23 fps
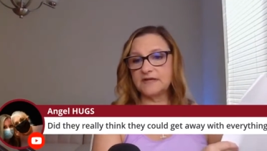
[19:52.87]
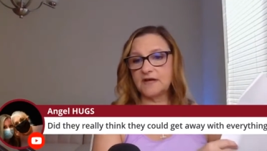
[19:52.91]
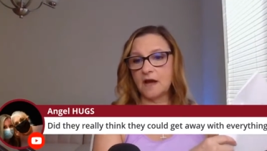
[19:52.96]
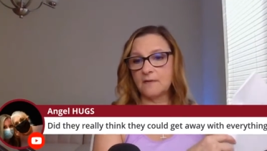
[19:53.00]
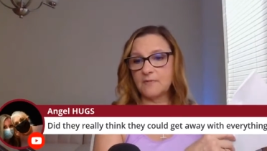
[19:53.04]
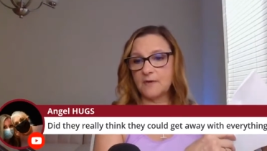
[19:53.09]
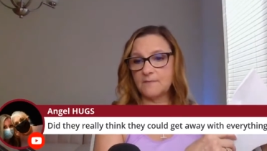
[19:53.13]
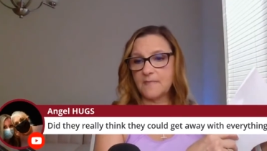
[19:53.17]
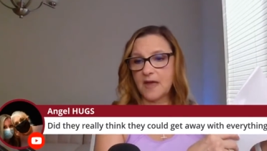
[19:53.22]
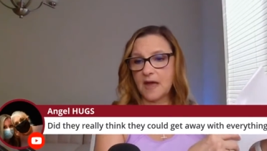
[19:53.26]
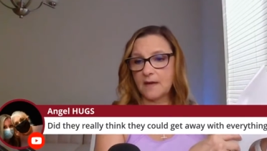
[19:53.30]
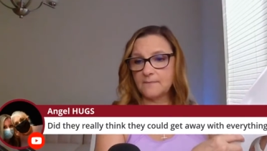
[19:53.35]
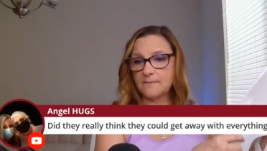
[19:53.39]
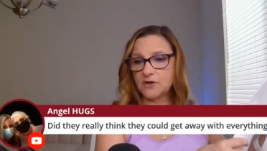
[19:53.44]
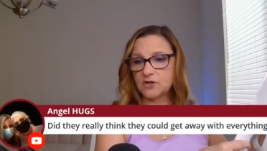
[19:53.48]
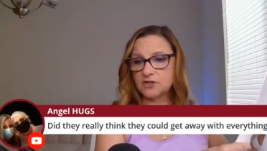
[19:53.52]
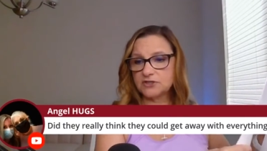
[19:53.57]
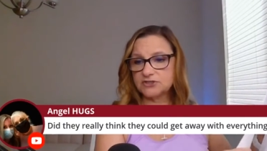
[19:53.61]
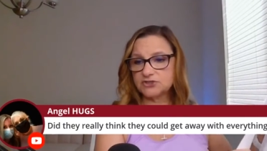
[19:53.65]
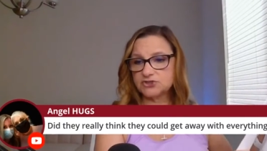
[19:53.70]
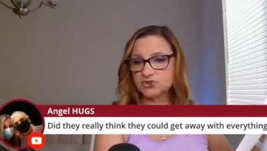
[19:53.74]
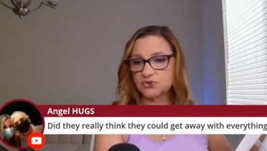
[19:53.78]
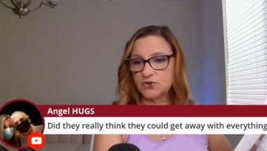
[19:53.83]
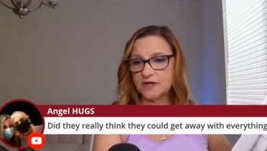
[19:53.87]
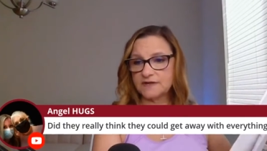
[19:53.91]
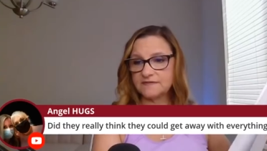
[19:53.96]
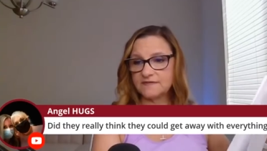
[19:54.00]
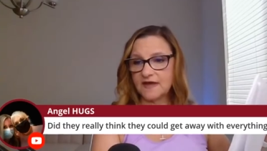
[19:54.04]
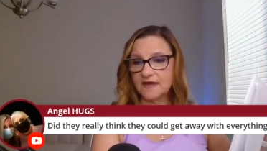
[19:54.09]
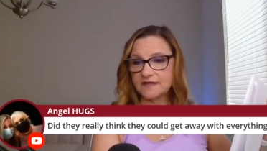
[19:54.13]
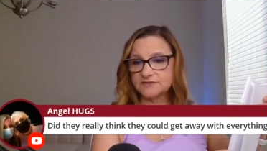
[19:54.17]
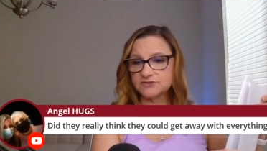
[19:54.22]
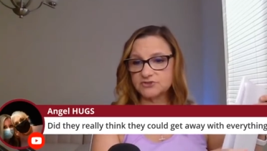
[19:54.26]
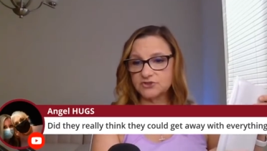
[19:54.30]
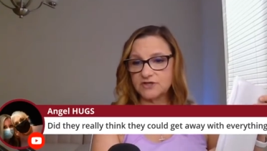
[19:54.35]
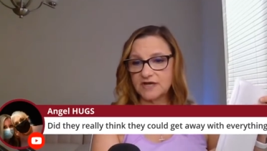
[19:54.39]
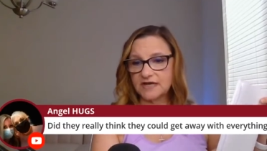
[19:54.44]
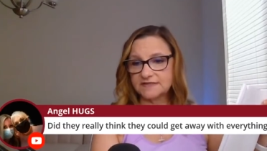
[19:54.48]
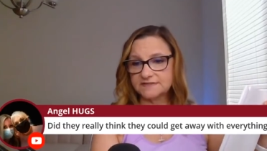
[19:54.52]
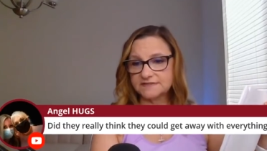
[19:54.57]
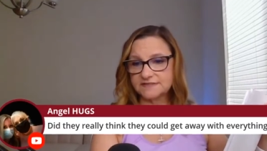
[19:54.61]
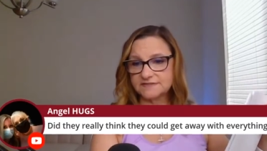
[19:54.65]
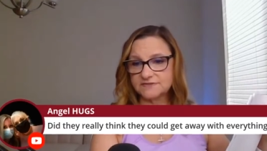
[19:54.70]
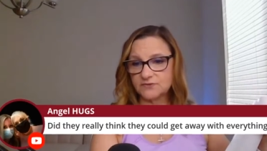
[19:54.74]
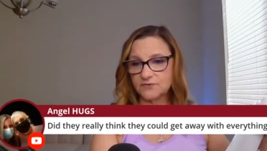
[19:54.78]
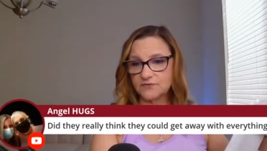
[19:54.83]
become a member to join the extra
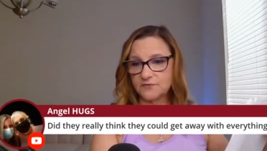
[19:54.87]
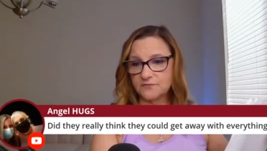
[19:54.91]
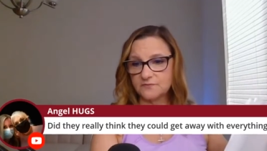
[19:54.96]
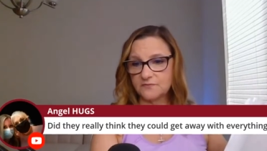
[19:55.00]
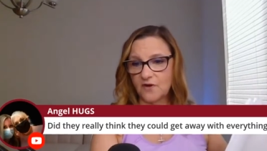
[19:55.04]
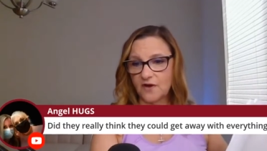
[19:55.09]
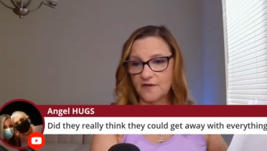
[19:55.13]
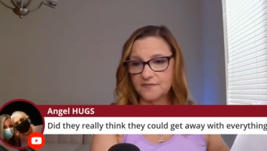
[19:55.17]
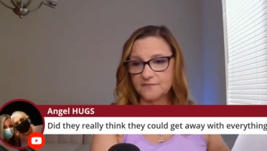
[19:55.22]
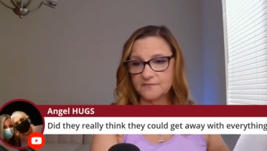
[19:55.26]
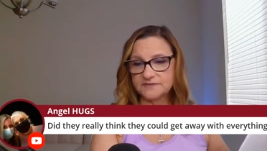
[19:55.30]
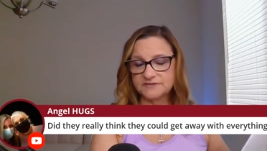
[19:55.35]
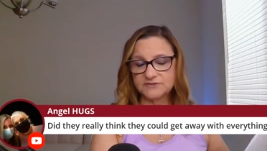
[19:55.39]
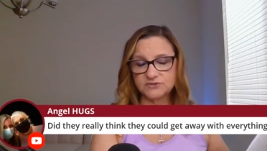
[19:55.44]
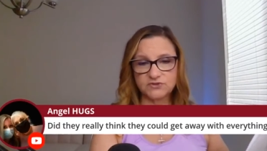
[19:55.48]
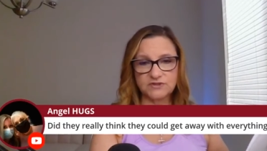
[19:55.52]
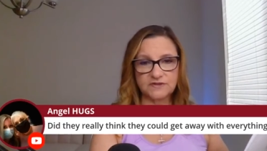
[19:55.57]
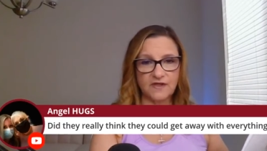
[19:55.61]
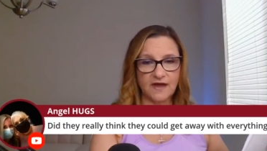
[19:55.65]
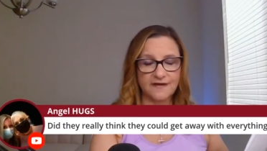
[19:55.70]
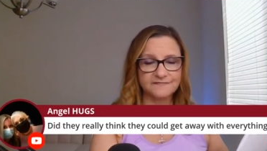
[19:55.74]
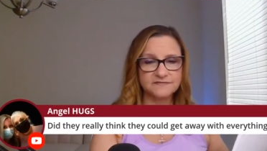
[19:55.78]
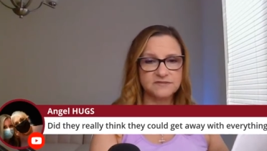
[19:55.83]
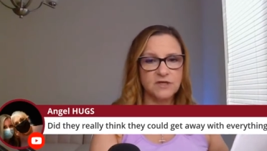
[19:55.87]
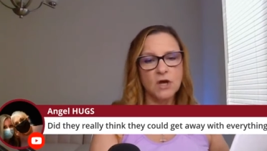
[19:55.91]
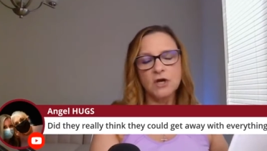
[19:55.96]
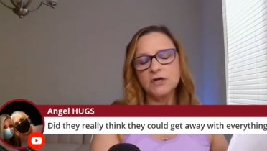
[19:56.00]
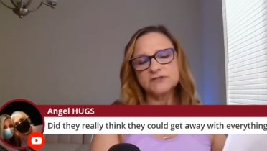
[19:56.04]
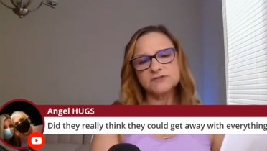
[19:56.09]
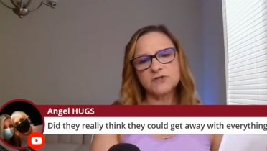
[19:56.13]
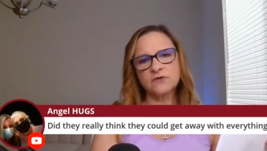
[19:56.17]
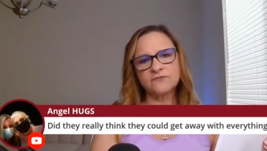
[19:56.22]
cases or on the mystery lives.